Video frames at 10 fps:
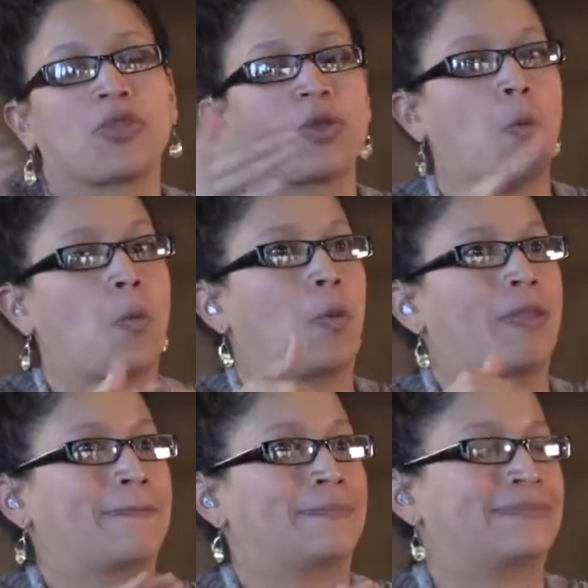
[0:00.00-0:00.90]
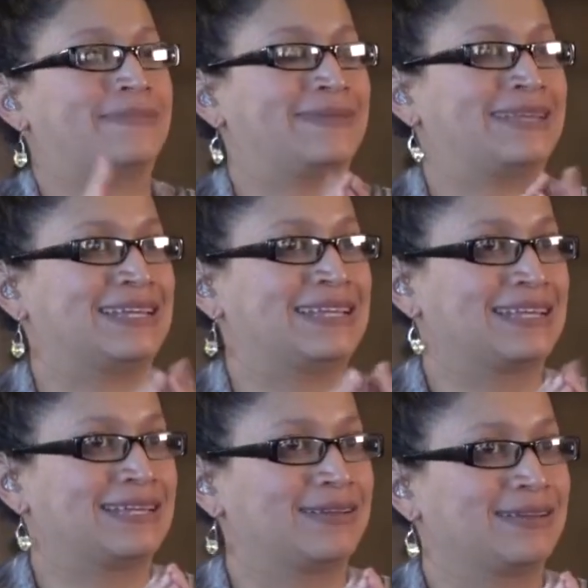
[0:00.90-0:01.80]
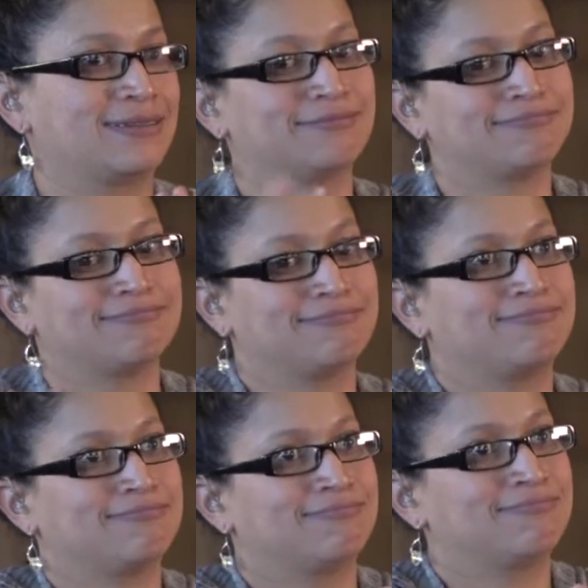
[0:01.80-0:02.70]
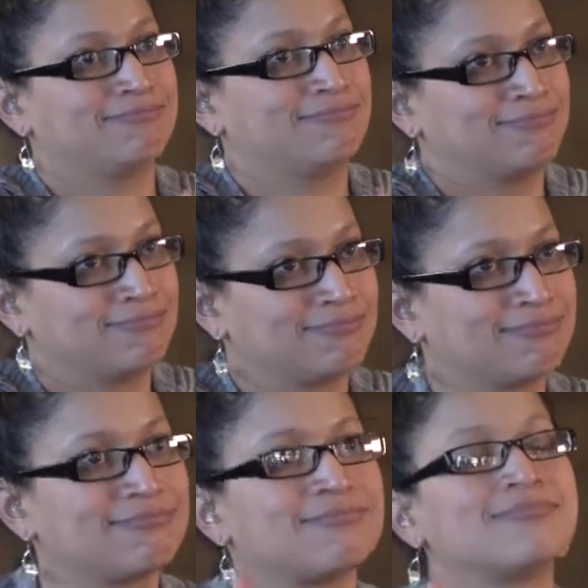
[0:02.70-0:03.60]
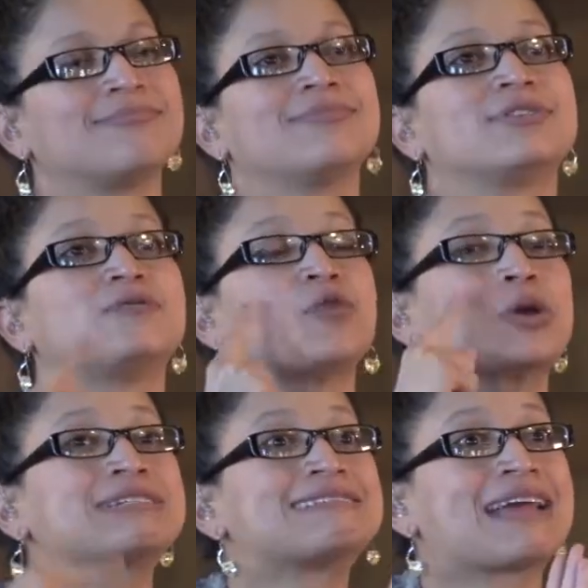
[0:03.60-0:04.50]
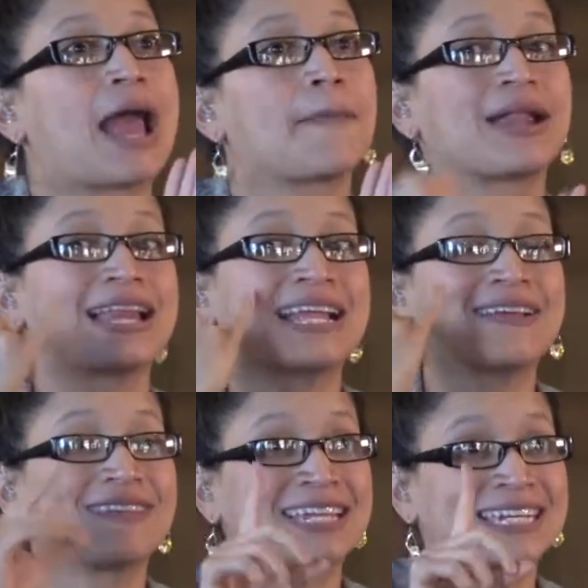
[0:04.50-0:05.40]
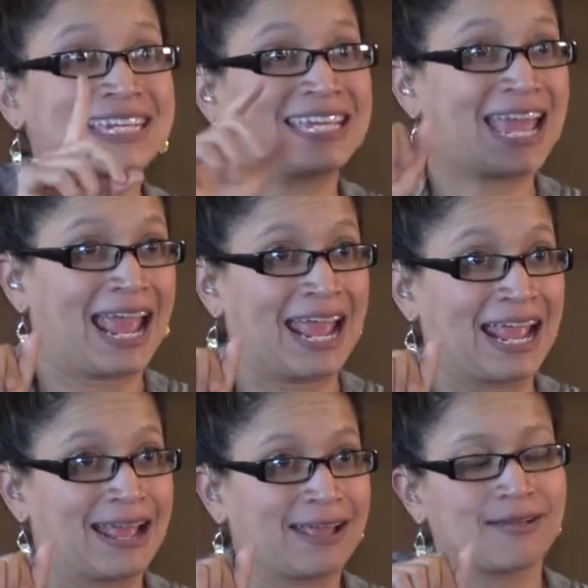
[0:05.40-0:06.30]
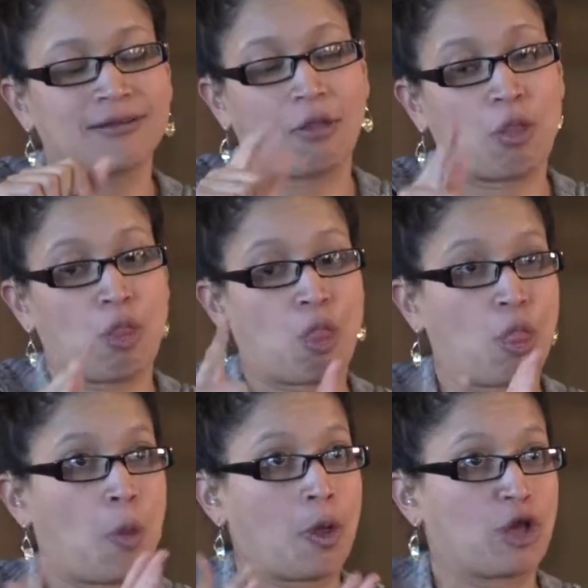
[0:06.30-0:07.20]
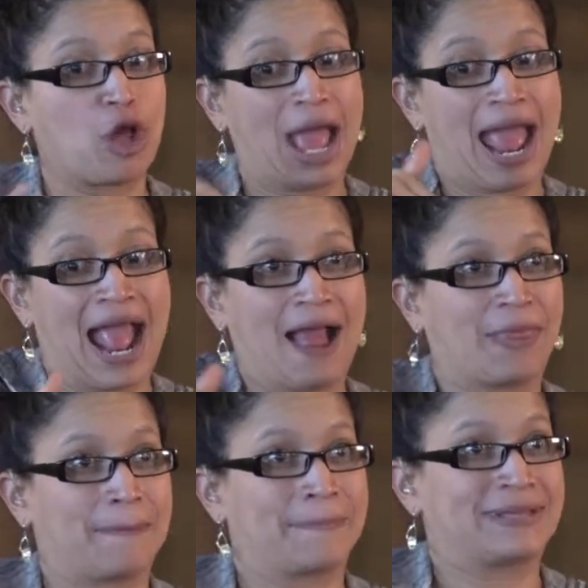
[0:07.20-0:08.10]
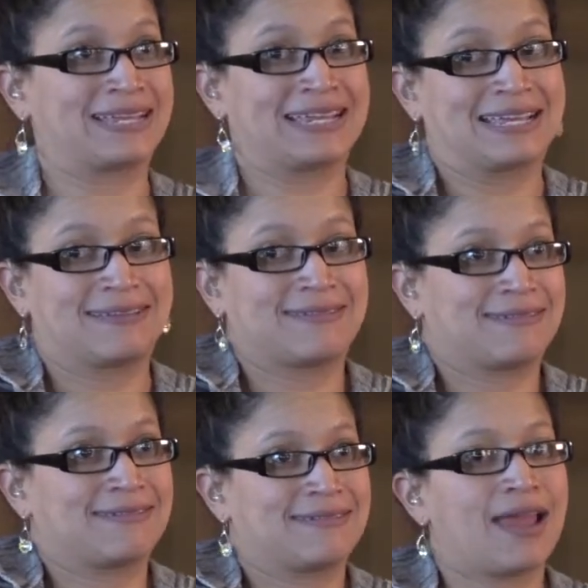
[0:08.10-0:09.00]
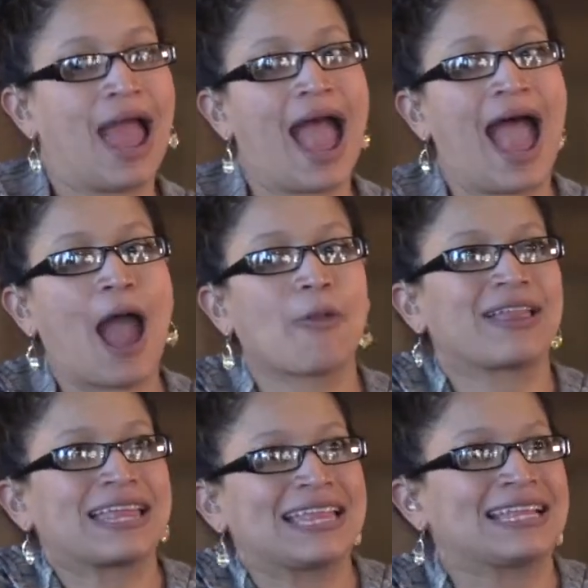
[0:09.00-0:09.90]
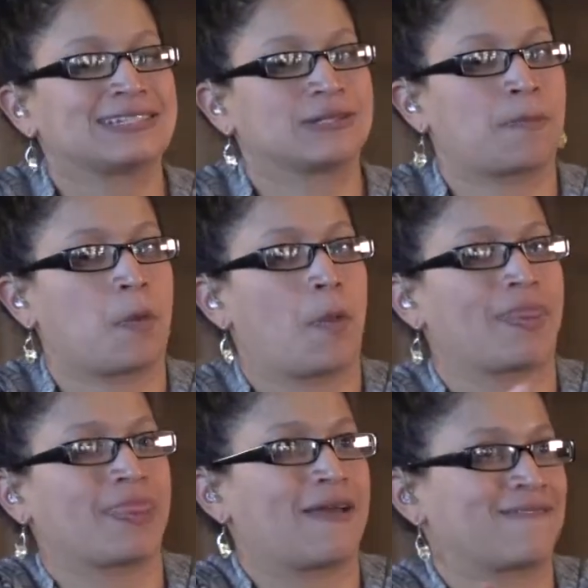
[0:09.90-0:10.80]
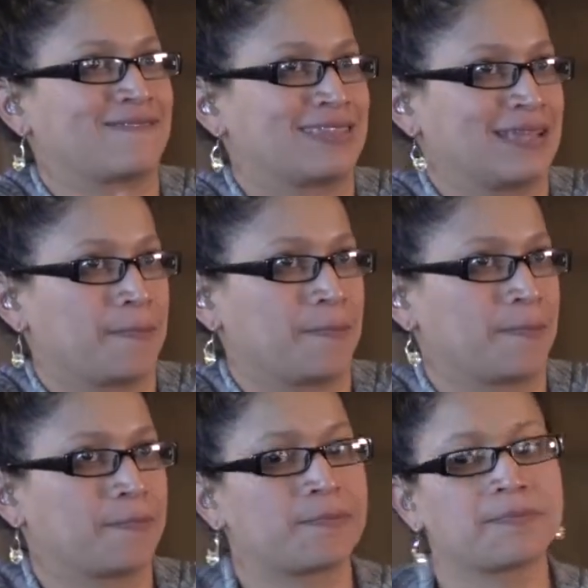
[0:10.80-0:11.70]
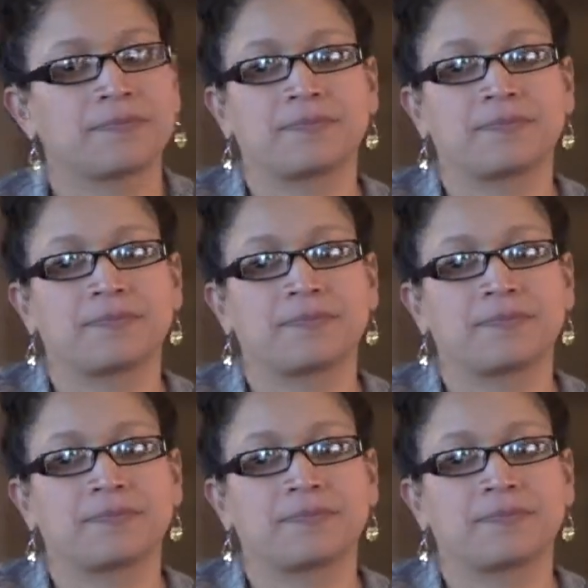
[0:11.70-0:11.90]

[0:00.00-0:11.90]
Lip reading: So we would use that scenario throughout the entire meeting. That would come up frequently. For example, if a prosecutor or district attorney is at a meeting, how would that individual,